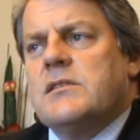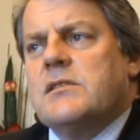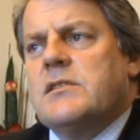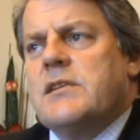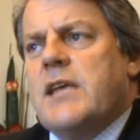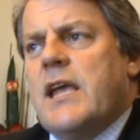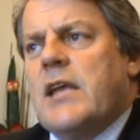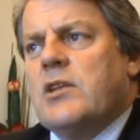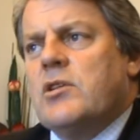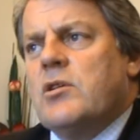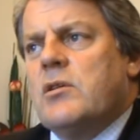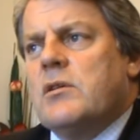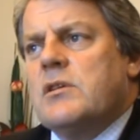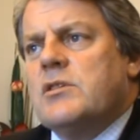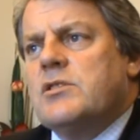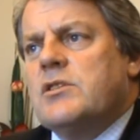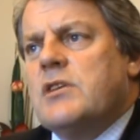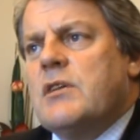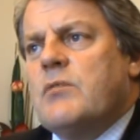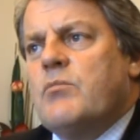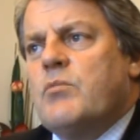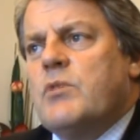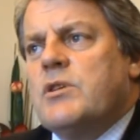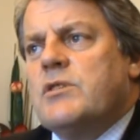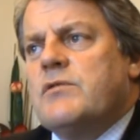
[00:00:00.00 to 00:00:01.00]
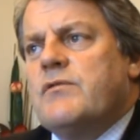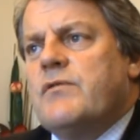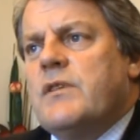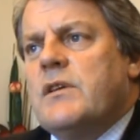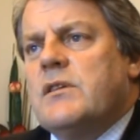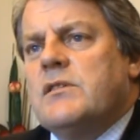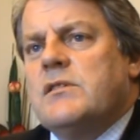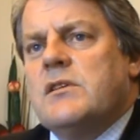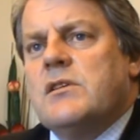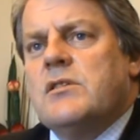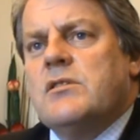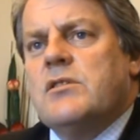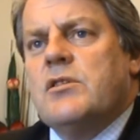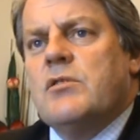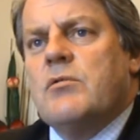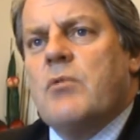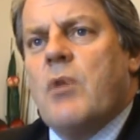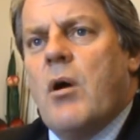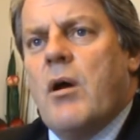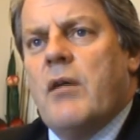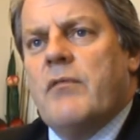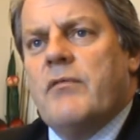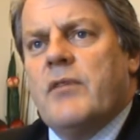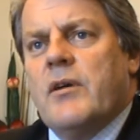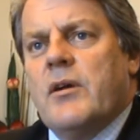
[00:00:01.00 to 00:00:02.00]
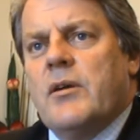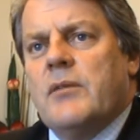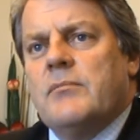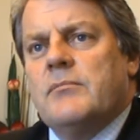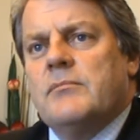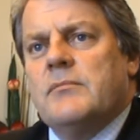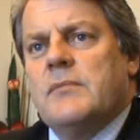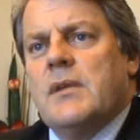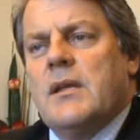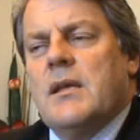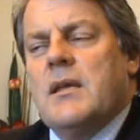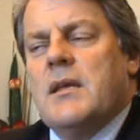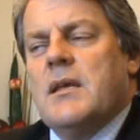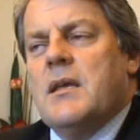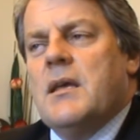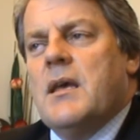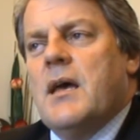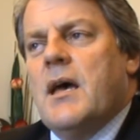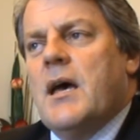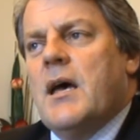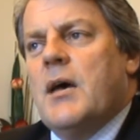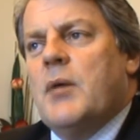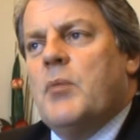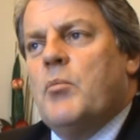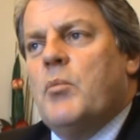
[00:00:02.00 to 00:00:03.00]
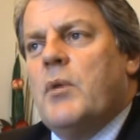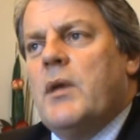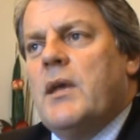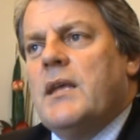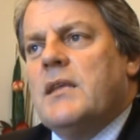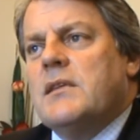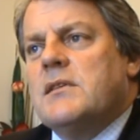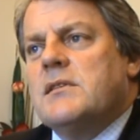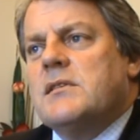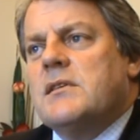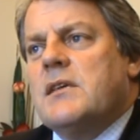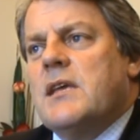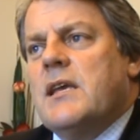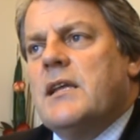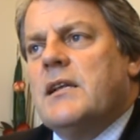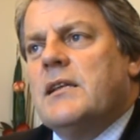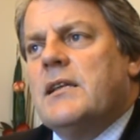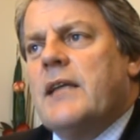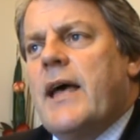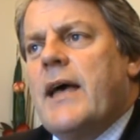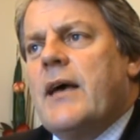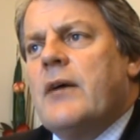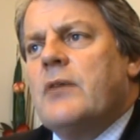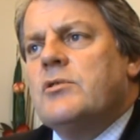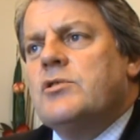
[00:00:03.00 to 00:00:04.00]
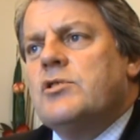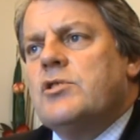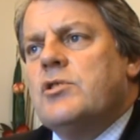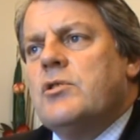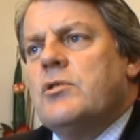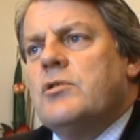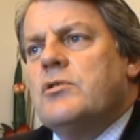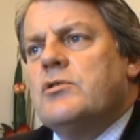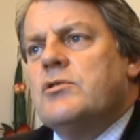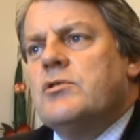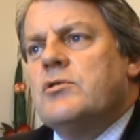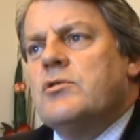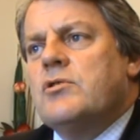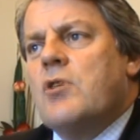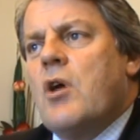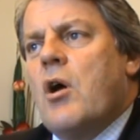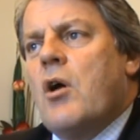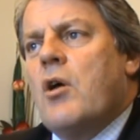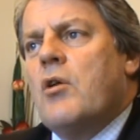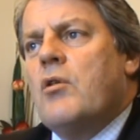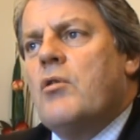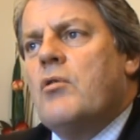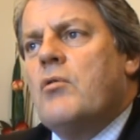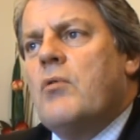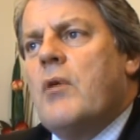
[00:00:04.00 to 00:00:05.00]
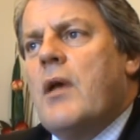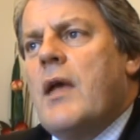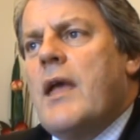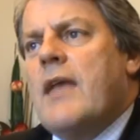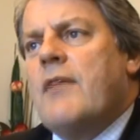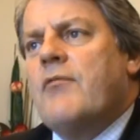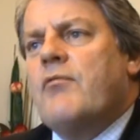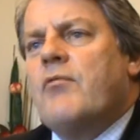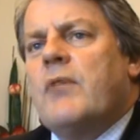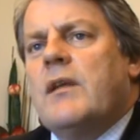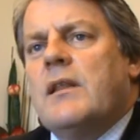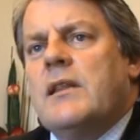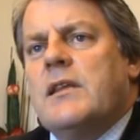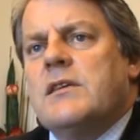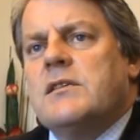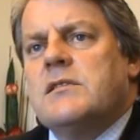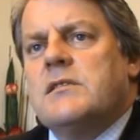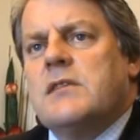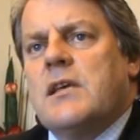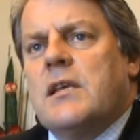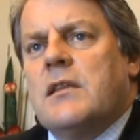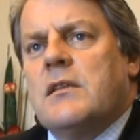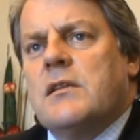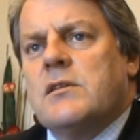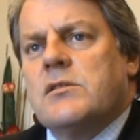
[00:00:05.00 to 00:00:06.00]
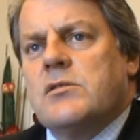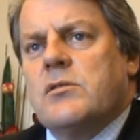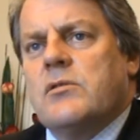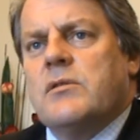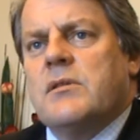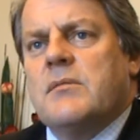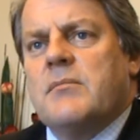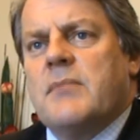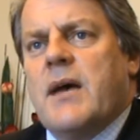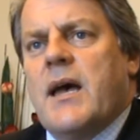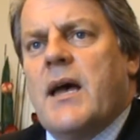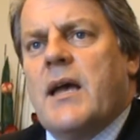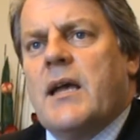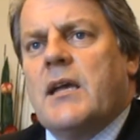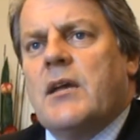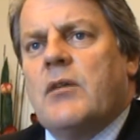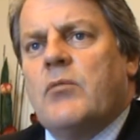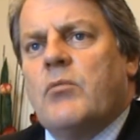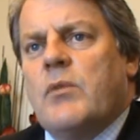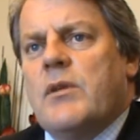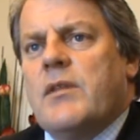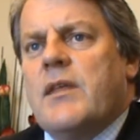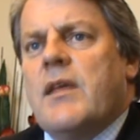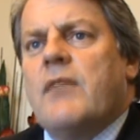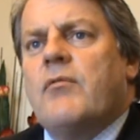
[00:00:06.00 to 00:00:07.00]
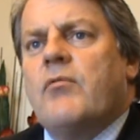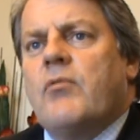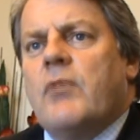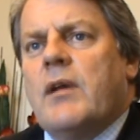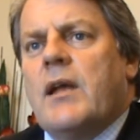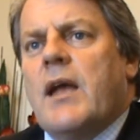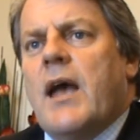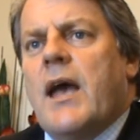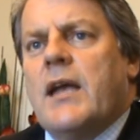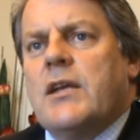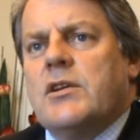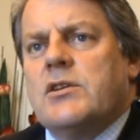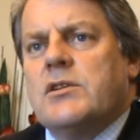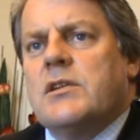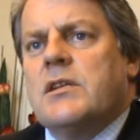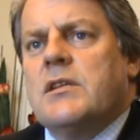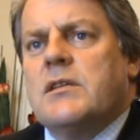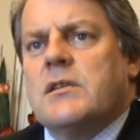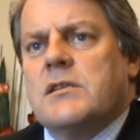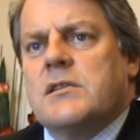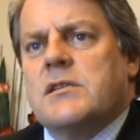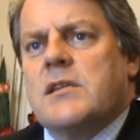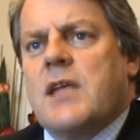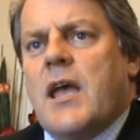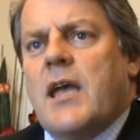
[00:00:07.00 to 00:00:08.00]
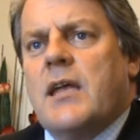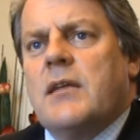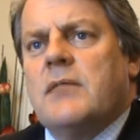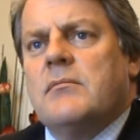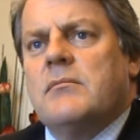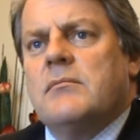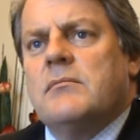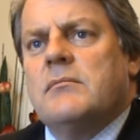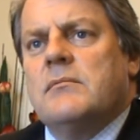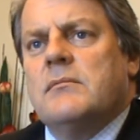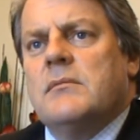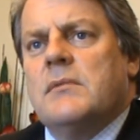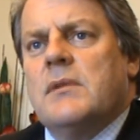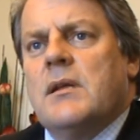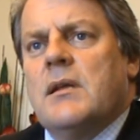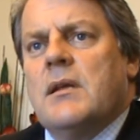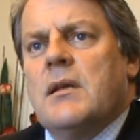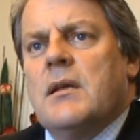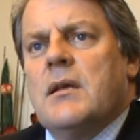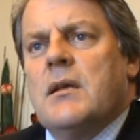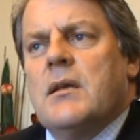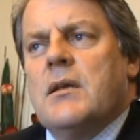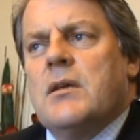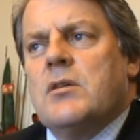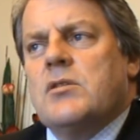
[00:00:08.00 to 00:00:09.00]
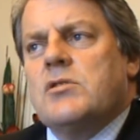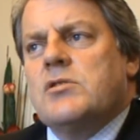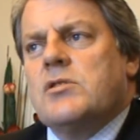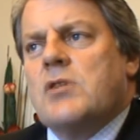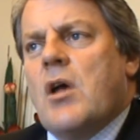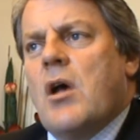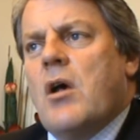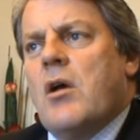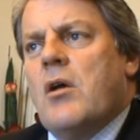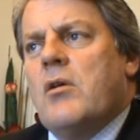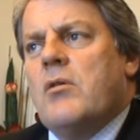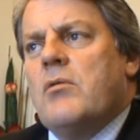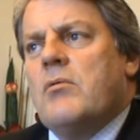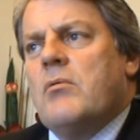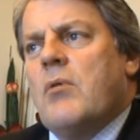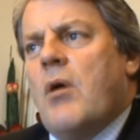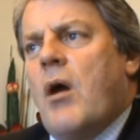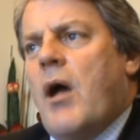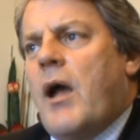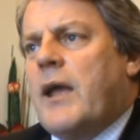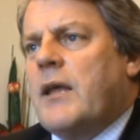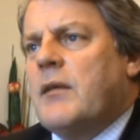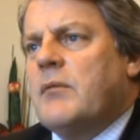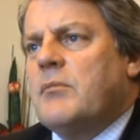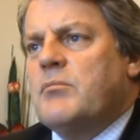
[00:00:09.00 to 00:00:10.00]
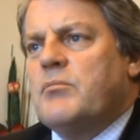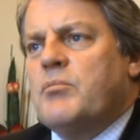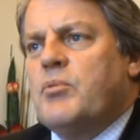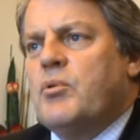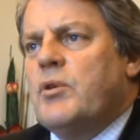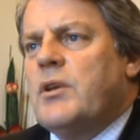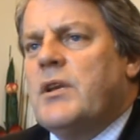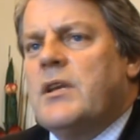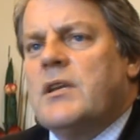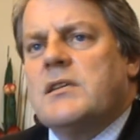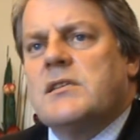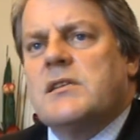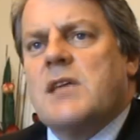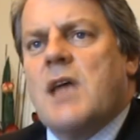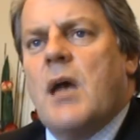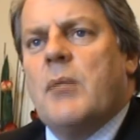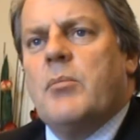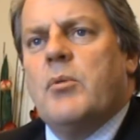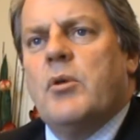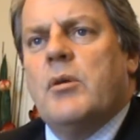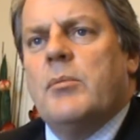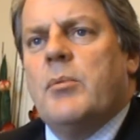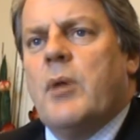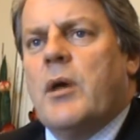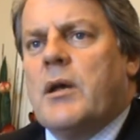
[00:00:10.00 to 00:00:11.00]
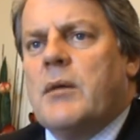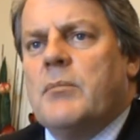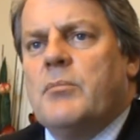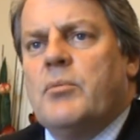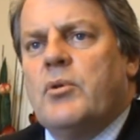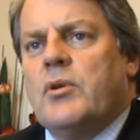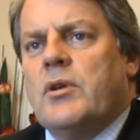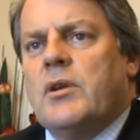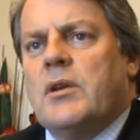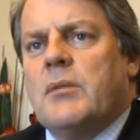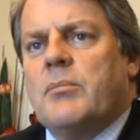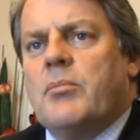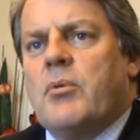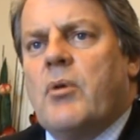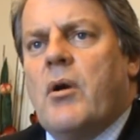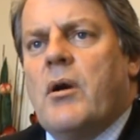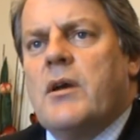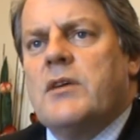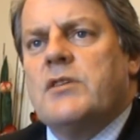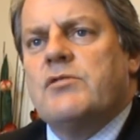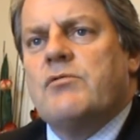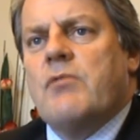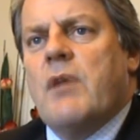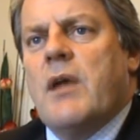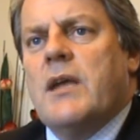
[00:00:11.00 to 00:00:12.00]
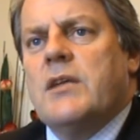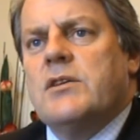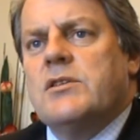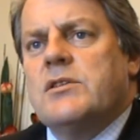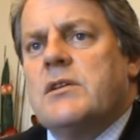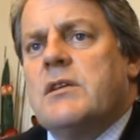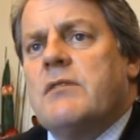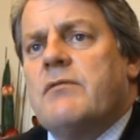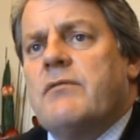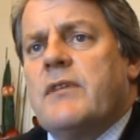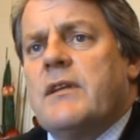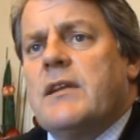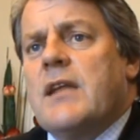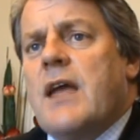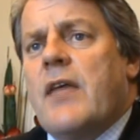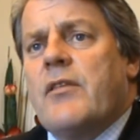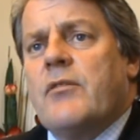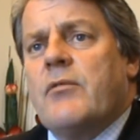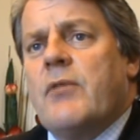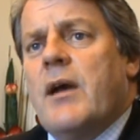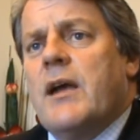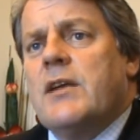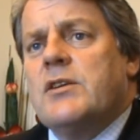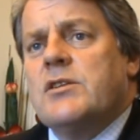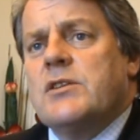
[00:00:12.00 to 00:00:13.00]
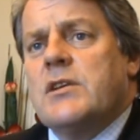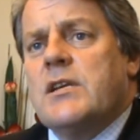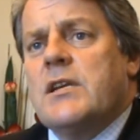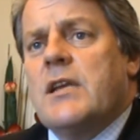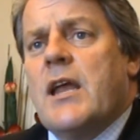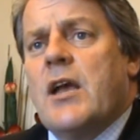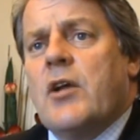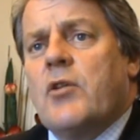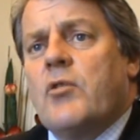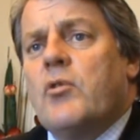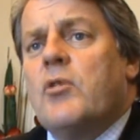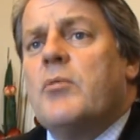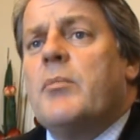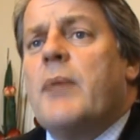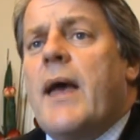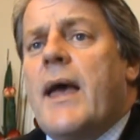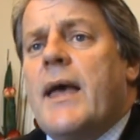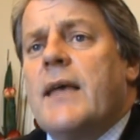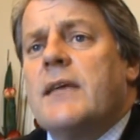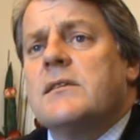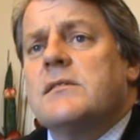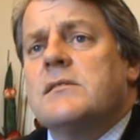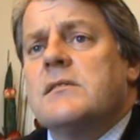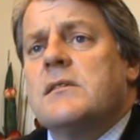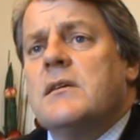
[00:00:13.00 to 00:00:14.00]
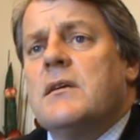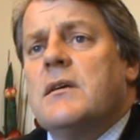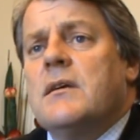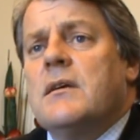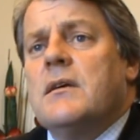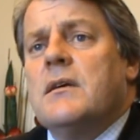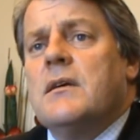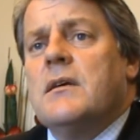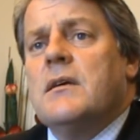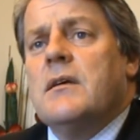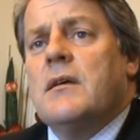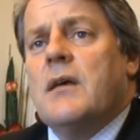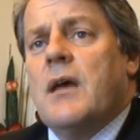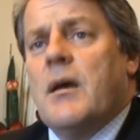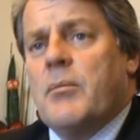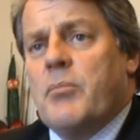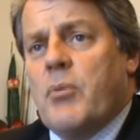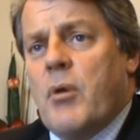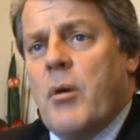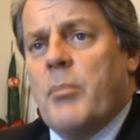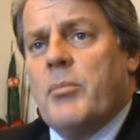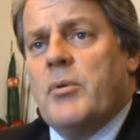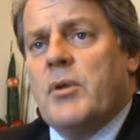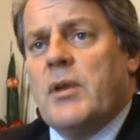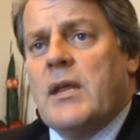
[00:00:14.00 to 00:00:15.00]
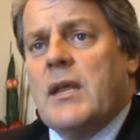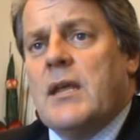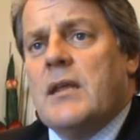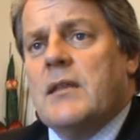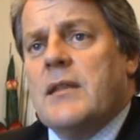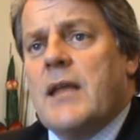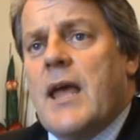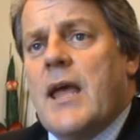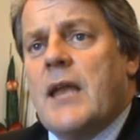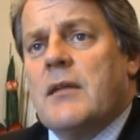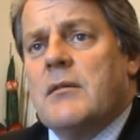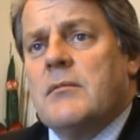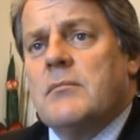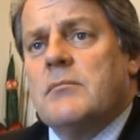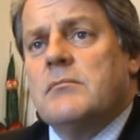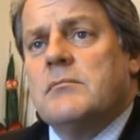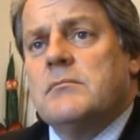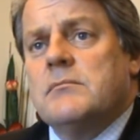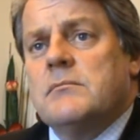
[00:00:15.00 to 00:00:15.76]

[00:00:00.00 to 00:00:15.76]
a technology which fits into your iPhone. Um, it allows you to know every listing that's on the market with every agent in the state. Mm-hmm. So I can put in a suburb, I can put in a price range, and if another agent in our group has a mm. property in that